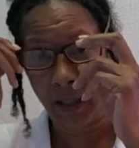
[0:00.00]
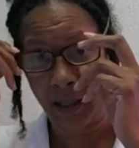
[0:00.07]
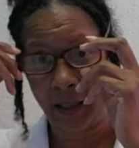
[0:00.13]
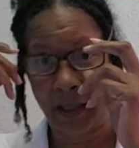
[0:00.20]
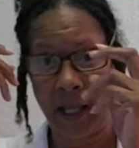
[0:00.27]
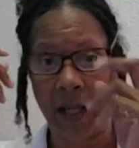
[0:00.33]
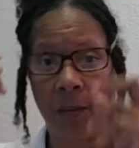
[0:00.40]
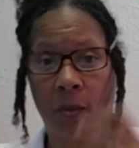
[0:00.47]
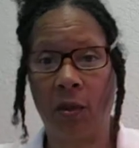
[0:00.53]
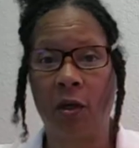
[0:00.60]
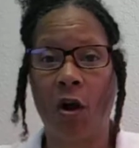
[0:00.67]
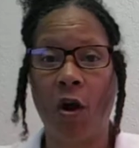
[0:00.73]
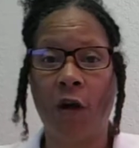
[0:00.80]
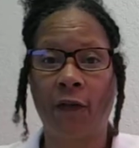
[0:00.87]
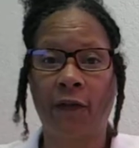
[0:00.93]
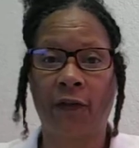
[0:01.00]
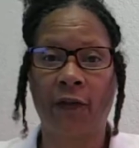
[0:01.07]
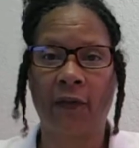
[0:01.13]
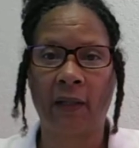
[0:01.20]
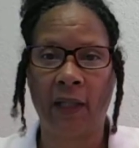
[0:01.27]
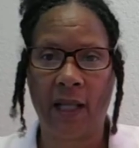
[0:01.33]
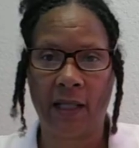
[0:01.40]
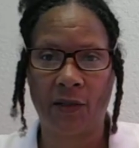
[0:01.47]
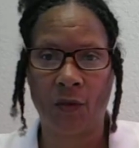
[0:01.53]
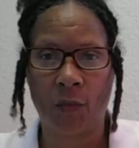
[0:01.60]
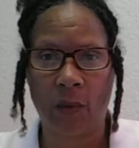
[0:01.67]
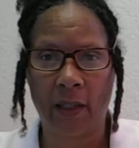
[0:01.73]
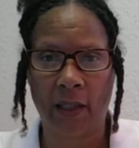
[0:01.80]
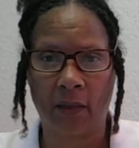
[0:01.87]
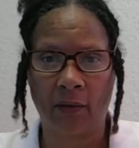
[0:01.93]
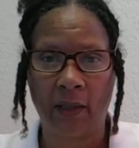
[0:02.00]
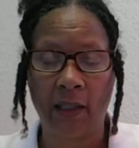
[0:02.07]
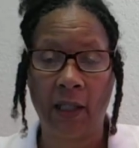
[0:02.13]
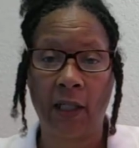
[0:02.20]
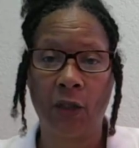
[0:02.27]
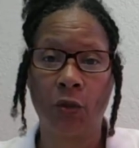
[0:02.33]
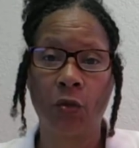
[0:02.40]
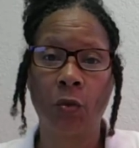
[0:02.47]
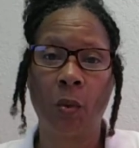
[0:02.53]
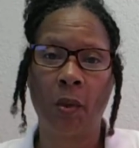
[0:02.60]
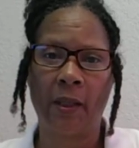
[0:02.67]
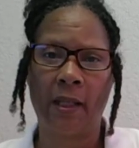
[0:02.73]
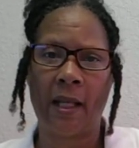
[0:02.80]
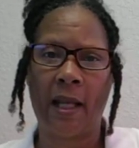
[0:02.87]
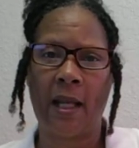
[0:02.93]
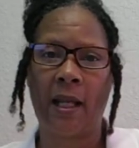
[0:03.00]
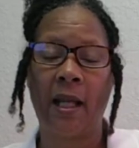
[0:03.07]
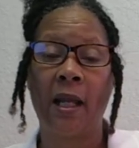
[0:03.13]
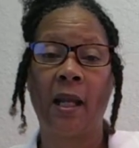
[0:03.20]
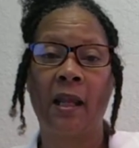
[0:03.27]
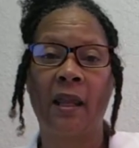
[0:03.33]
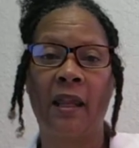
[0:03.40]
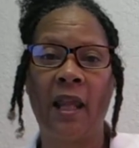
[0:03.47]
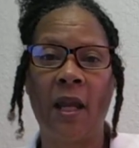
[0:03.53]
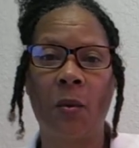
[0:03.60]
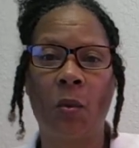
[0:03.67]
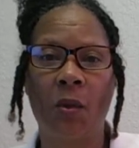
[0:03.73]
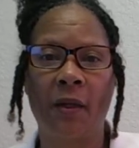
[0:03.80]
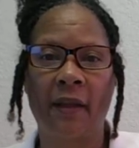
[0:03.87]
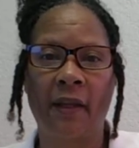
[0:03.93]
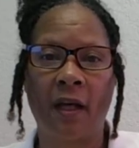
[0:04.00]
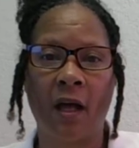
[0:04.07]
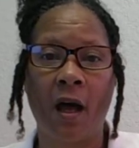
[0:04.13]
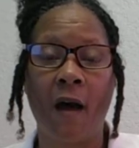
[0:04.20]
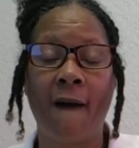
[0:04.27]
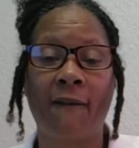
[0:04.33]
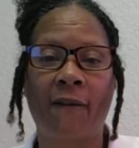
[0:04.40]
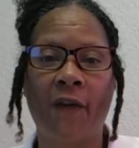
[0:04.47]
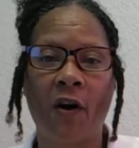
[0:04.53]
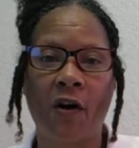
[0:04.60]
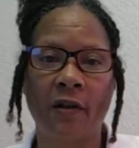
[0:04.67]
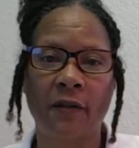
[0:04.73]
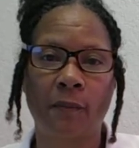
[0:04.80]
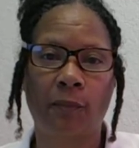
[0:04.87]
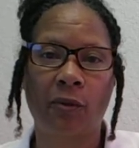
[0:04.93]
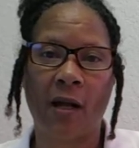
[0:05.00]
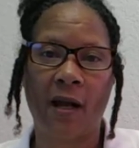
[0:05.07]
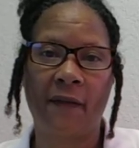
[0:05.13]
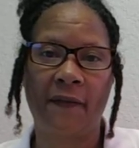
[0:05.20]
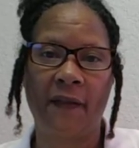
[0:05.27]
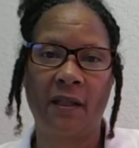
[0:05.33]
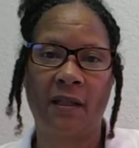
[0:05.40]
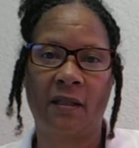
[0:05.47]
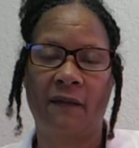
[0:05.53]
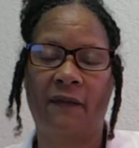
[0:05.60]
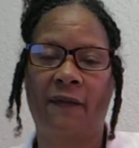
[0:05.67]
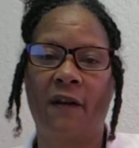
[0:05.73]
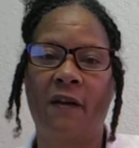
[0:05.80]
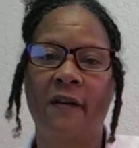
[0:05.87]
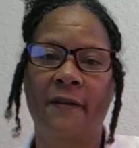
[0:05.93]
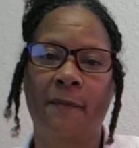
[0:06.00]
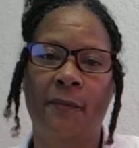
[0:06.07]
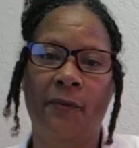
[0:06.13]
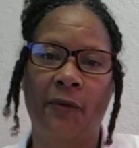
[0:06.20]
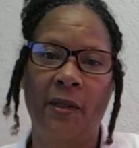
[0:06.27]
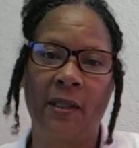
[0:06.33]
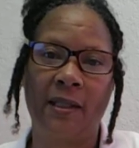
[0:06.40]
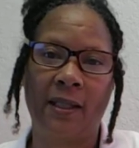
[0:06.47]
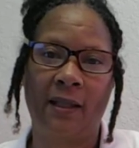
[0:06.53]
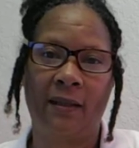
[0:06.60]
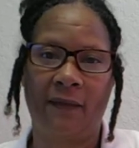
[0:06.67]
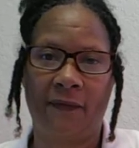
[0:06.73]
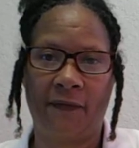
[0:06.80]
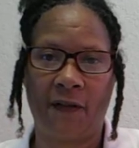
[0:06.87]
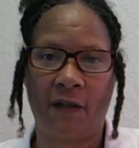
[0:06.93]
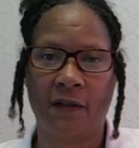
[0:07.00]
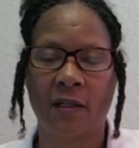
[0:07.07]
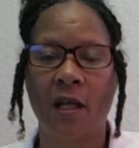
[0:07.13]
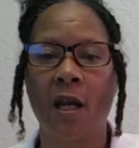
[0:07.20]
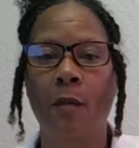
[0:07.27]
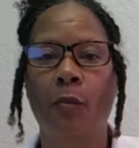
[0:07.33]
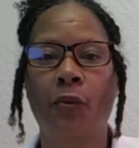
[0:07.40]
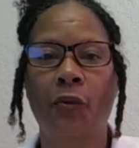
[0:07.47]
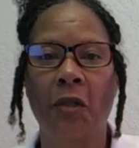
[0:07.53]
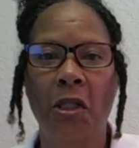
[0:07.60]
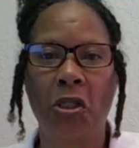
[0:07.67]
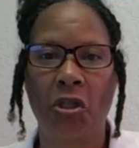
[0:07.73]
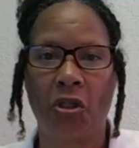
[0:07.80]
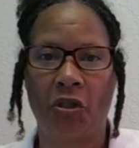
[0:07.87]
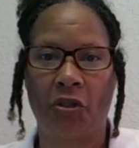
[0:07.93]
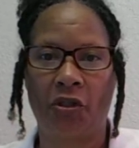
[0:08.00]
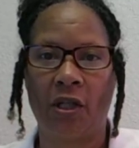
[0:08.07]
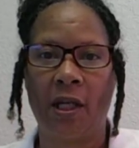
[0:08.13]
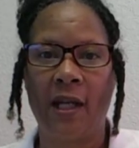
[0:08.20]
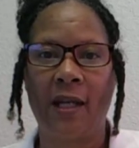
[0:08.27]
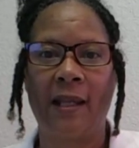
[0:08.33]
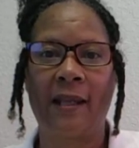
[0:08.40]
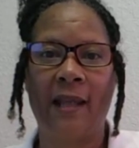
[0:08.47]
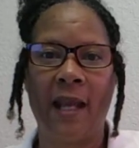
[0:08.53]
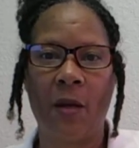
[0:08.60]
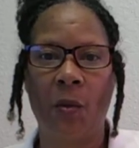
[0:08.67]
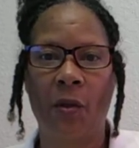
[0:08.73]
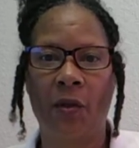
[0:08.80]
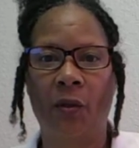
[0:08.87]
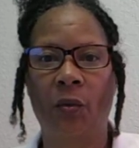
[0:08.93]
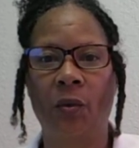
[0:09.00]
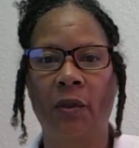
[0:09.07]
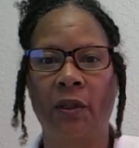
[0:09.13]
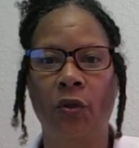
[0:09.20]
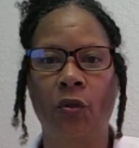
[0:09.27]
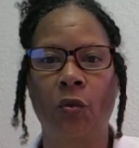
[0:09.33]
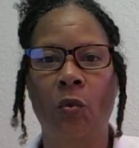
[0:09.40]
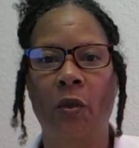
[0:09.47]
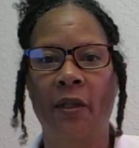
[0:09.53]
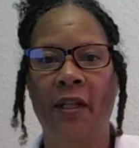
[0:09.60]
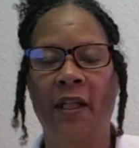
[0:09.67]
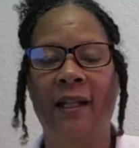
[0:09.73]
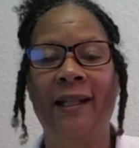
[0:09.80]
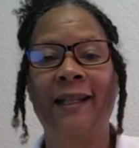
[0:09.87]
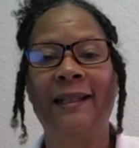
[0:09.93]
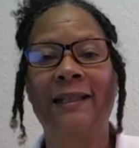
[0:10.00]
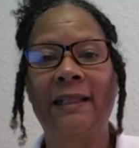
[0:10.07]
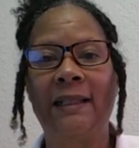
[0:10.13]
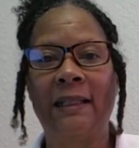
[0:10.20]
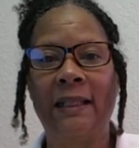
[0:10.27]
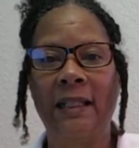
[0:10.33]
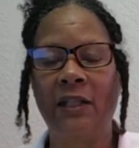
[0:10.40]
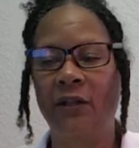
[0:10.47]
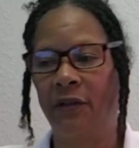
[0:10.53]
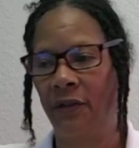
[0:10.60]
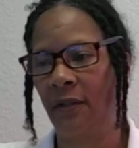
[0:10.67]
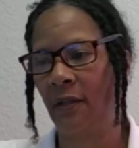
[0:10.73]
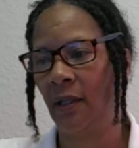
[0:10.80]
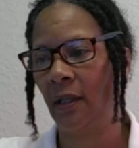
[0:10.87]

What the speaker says: They were offering as well. And who were they? They were the false prophets, the false priests, and the false preachers. They were the ones who were the leaders.